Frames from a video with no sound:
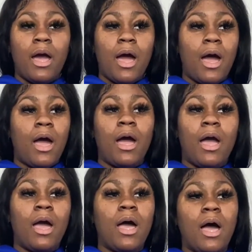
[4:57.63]

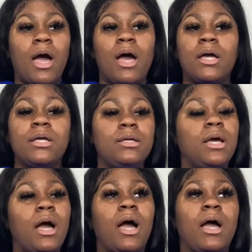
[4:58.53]
I I
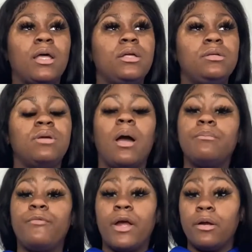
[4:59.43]
I
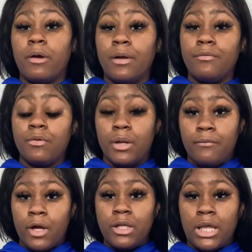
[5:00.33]
I'm very grateful and I'm
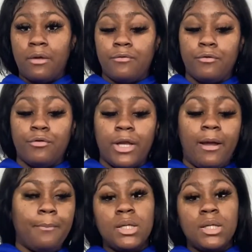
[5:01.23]
very thankful for that.